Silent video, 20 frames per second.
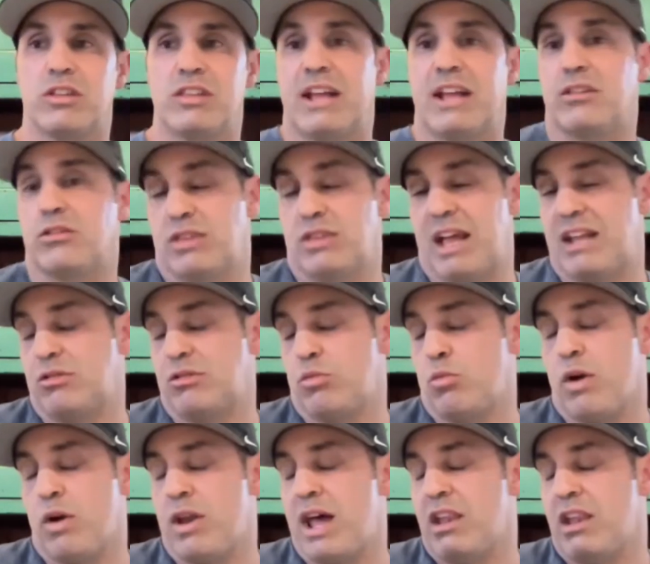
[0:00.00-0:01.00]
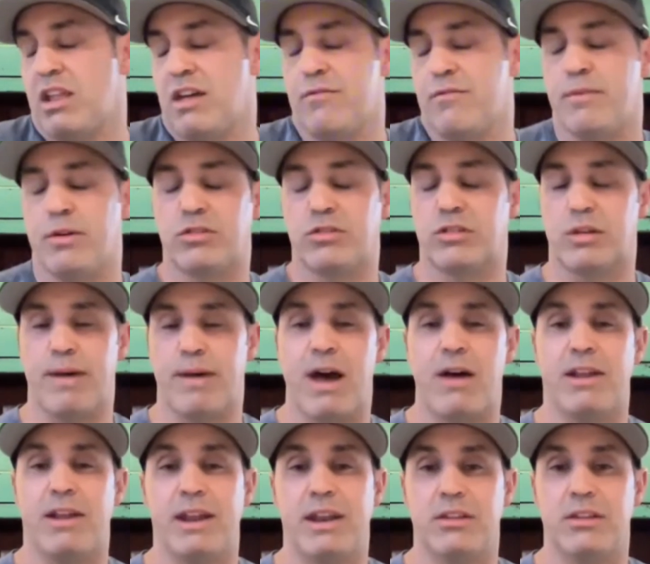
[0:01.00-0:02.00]
And that's what I love most
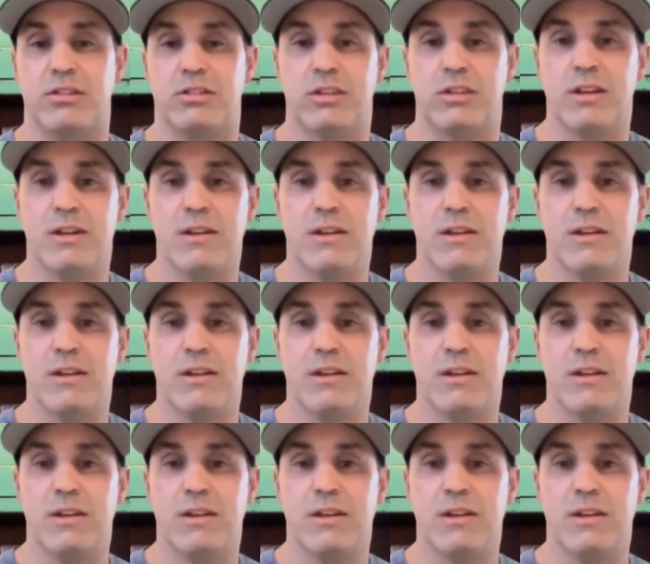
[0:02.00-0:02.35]
about it is